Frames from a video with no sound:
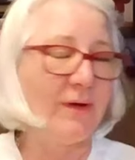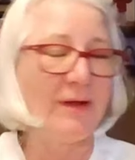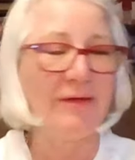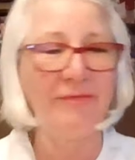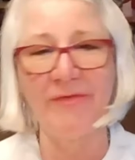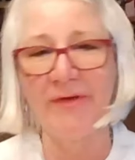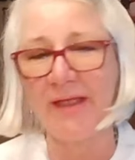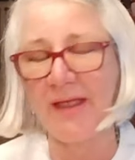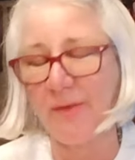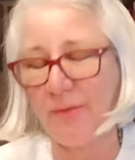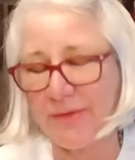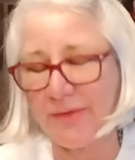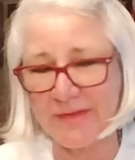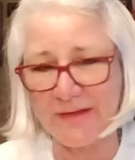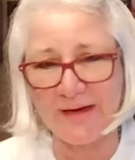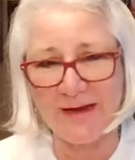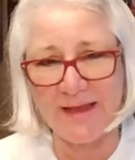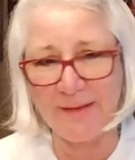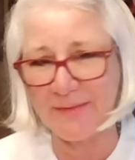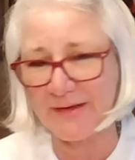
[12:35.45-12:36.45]
I forget what
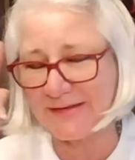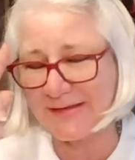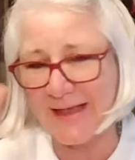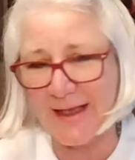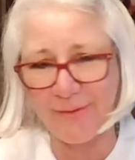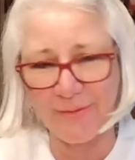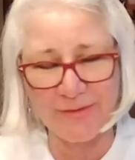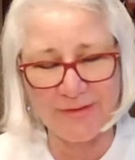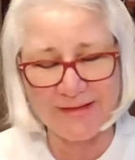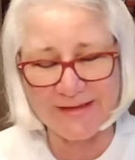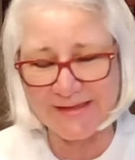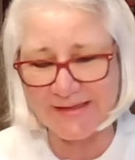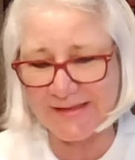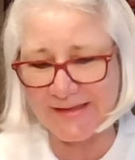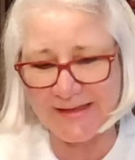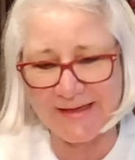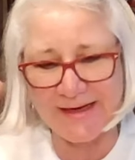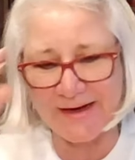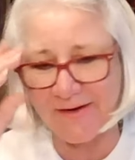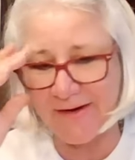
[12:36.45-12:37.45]
the name is. I will list
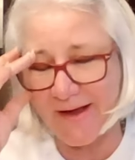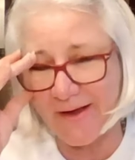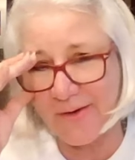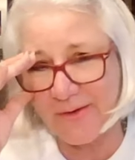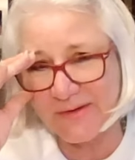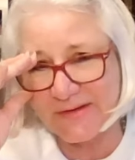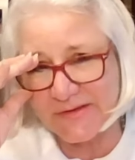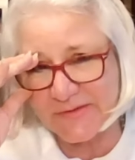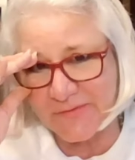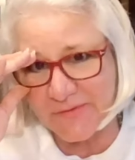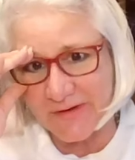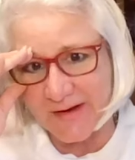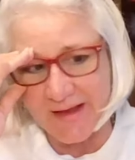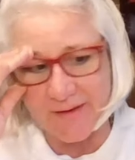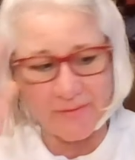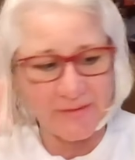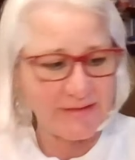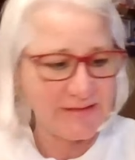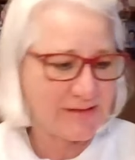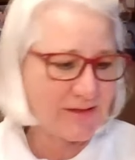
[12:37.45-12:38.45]
it here. I always
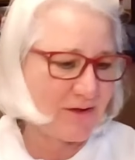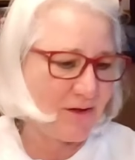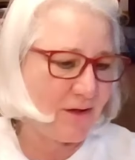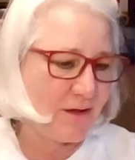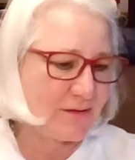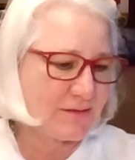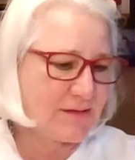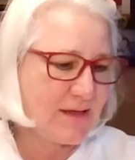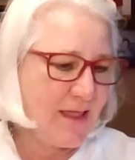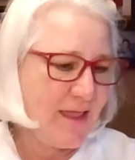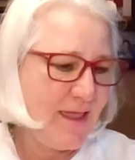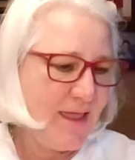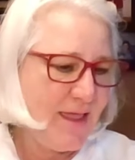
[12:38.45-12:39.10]
forget what it's called.